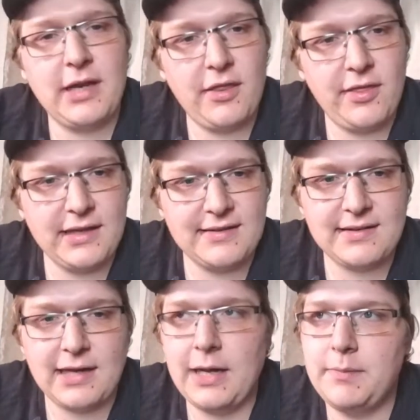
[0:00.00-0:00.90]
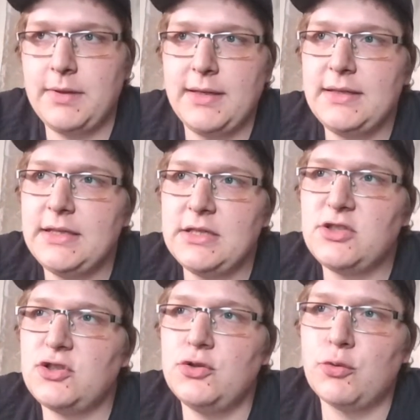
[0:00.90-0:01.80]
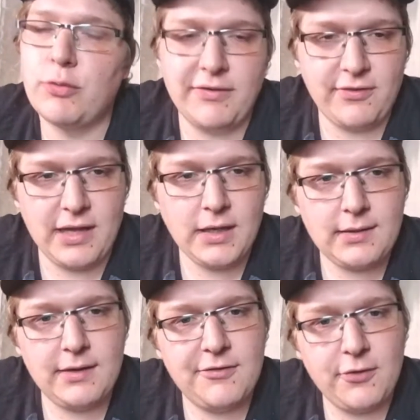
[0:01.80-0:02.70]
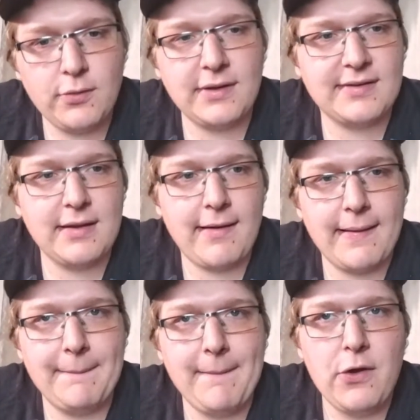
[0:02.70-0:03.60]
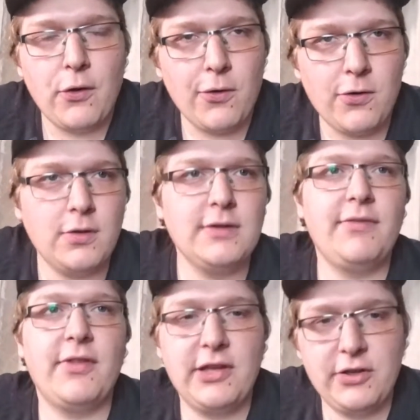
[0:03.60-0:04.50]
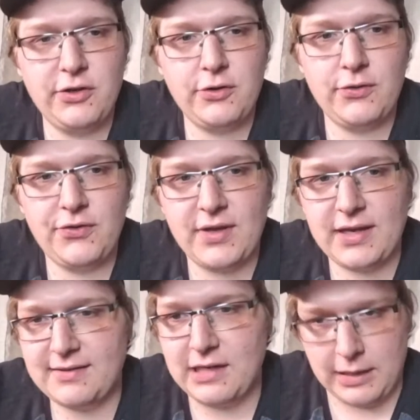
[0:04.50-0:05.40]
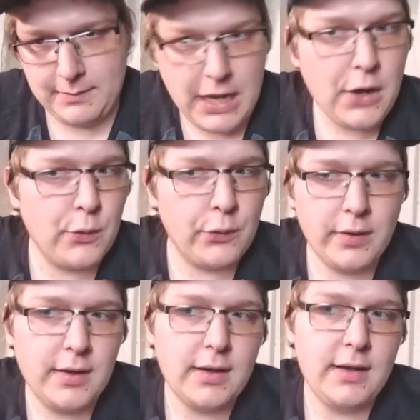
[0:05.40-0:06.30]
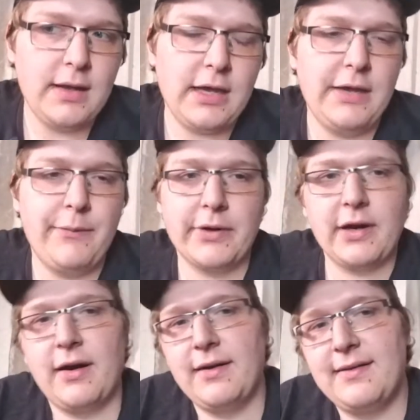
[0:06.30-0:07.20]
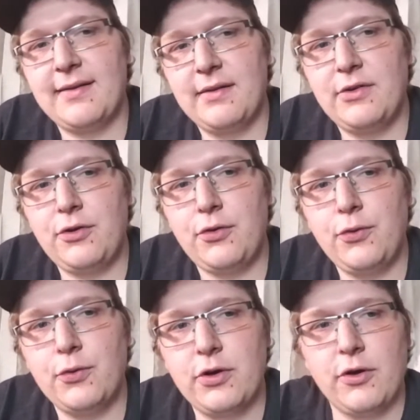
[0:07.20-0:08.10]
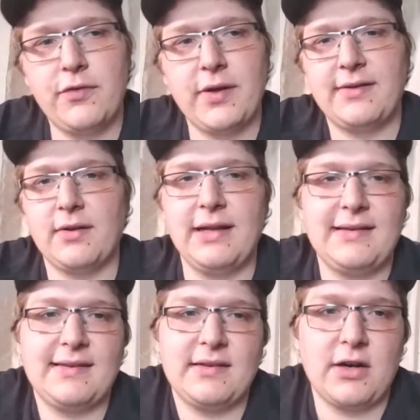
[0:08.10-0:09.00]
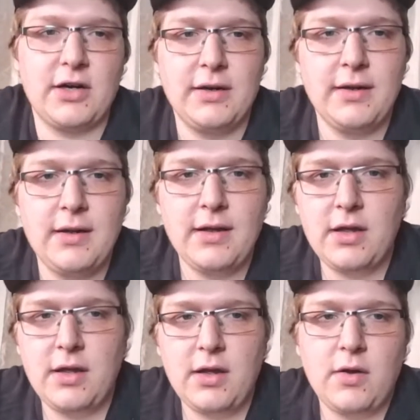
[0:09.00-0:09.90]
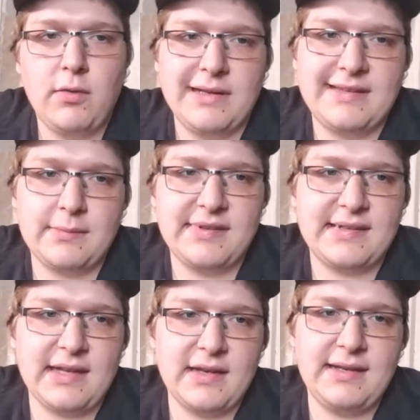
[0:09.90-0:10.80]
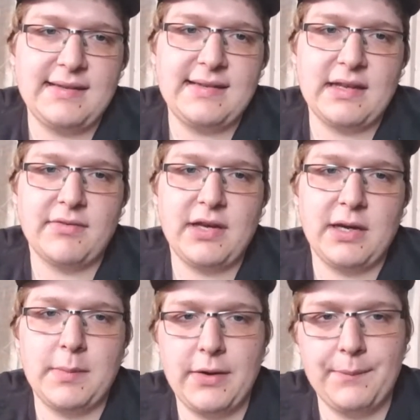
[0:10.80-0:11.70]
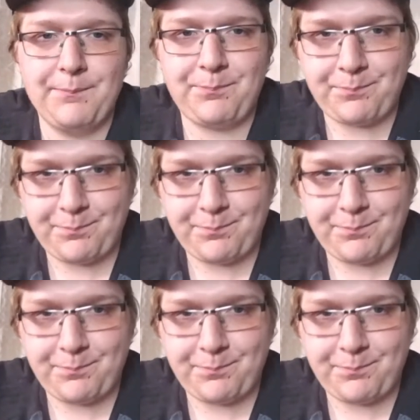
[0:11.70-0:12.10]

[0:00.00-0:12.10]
but I think it's time to reflect and focus on all of the good news that has come out in regards to COVID. So let's start with some studies that have come out.